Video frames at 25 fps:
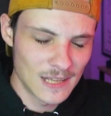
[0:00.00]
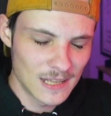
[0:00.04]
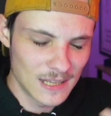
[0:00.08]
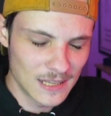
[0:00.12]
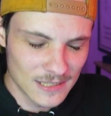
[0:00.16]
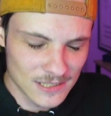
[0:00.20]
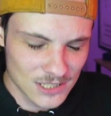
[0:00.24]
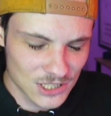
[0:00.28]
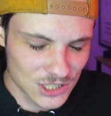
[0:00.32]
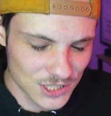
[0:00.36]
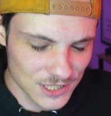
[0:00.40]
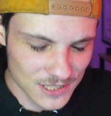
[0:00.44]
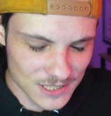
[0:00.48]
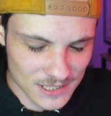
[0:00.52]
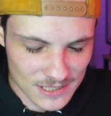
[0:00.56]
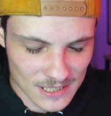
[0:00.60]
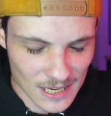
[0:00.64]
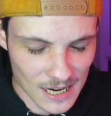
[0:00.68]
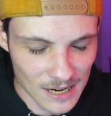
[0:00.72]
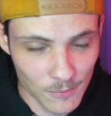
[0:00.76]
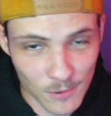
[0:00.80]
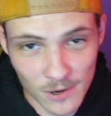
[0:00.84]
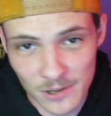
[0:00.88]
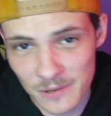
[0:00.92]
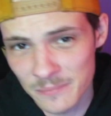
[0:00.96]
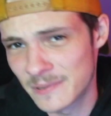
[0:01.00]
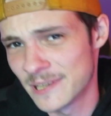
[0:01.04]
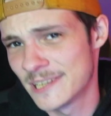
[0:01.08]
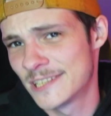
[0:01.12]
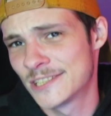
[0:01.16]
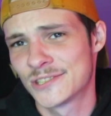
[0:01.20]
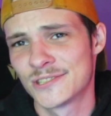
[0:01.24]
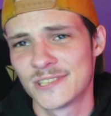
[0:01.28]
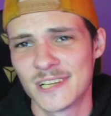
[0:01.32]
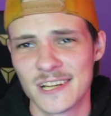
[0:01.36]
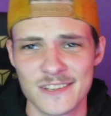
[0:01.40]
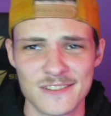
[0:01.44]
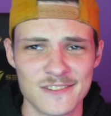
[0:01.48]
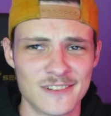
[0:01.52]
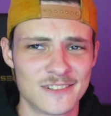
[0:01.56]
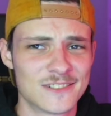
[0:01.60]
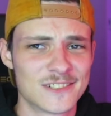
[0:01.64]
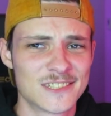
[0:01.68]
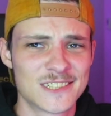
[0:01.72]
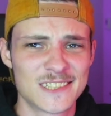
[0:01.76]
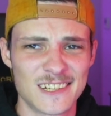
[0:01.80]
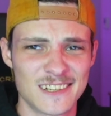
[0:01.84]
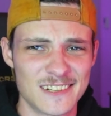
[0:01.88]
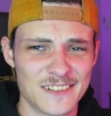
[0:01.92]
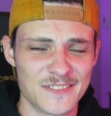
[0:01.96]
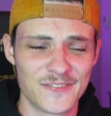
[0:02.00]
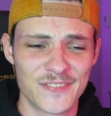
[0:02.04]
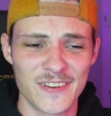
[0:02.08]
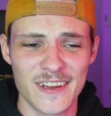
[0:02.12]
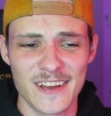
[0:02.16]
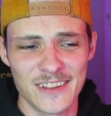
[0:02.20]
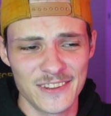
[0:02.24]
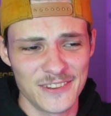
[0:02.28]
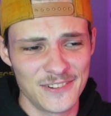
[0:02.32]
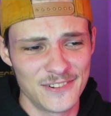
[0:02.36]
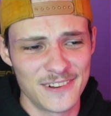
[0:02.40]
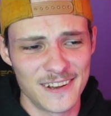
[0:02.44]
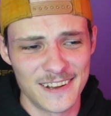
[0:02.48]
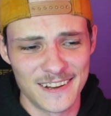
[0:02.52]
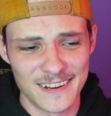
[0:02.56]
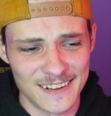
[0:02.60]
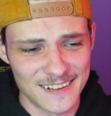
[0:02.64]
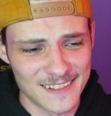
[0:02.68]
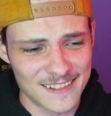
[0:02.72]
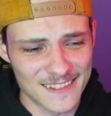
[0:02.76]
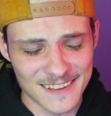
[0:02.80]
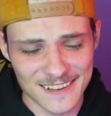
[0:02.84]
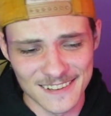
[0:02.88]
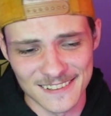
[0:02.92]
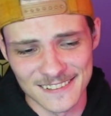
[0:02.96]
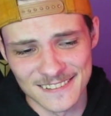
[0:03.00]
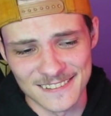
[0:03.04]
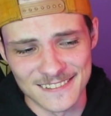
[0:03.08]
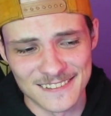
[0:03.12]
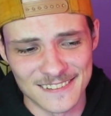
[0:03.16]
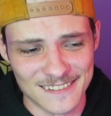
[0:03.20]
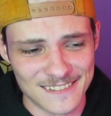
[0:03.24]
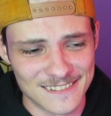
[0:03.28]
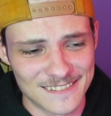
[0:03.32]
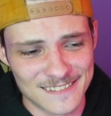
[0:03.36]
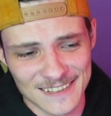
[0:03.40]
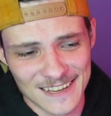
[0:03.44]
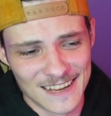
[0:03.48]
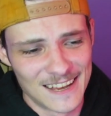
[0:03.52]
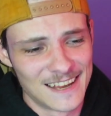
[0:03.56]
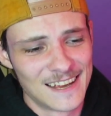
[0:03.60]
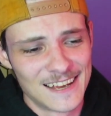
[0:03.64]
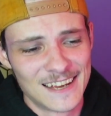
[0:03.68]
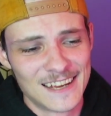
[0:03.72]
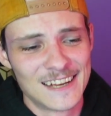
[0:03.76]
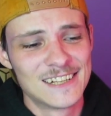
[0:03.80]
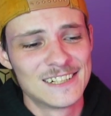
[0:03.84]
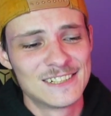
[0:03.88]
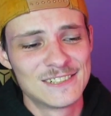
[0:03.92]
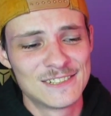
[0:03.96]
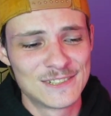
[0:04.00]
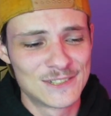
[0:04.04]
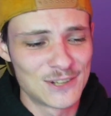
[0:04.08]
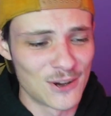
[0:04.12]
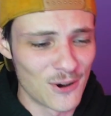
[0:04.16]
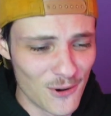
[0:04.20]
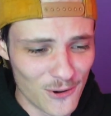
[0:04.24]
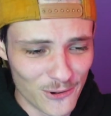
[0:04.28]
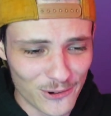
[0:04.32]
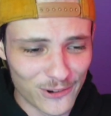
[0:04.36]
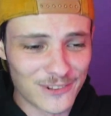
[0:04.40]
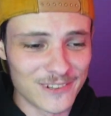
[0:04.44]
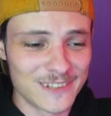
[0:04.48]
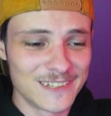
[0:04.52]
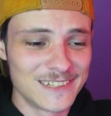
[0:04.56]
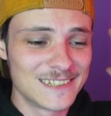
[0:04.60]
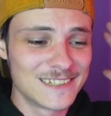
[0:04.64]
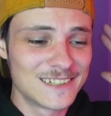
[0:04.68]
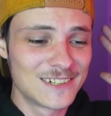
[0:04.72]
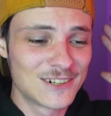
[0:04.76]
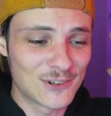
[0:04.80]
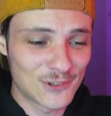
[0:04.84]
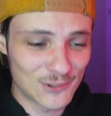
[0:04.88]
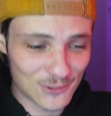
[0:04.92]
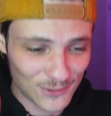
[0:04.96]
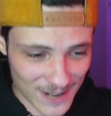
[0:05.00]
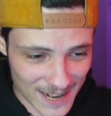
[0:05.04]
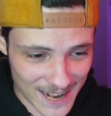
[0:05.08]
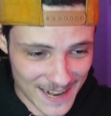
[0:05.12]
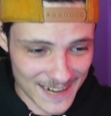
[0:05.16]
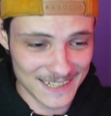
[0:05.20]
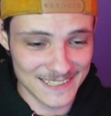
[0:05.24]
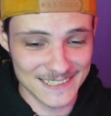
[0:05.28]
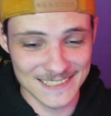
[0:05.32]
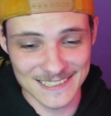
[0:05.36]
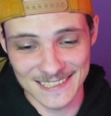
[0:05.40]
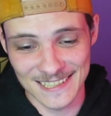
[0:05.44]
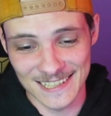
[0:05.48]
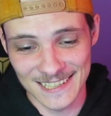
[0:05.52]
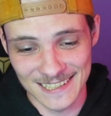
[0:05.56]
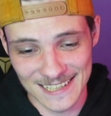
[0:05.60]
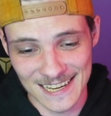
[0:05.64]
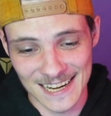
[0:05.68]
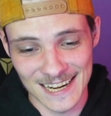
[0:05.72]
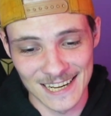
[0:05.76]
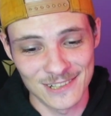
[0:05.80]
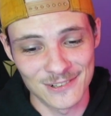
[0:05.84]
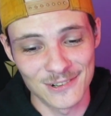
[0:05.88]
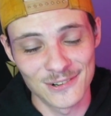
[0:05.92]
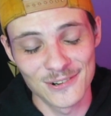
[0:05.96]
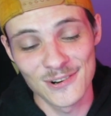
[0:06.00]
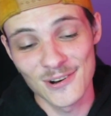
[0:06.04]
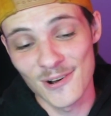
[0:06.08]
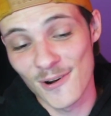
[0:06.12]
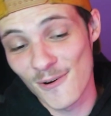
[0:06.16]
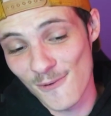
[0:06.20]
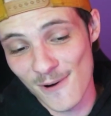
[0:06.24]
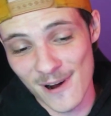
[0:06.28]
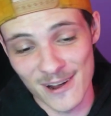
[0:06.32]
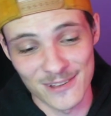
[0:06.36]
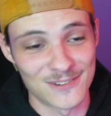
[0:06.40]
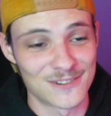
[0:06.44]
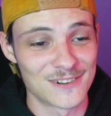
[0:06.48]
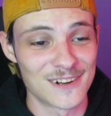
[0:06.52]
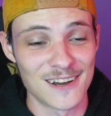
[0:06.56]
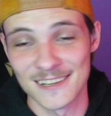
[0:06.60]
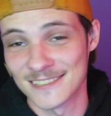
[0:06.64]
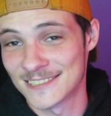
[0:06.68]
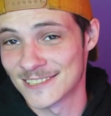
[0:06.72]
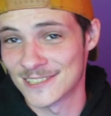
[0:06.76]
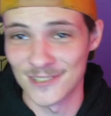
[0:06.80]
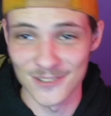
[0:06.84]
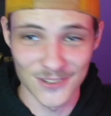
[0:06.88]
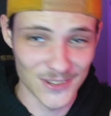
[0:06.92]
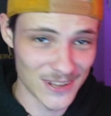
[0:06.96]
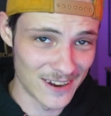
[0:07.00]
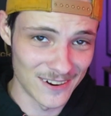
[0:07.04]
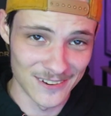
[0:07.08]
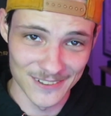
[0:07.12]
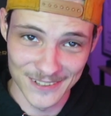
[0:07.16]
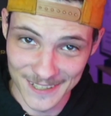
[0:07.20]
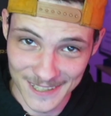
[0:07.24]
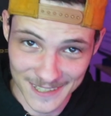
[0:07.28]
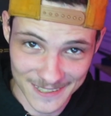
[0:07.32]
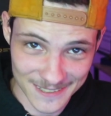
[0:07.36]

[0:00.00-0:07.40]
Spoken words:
It's just, I want to make sure that you understand the value, and I think this is totally cracked, and I don't know why they're not sold out yet.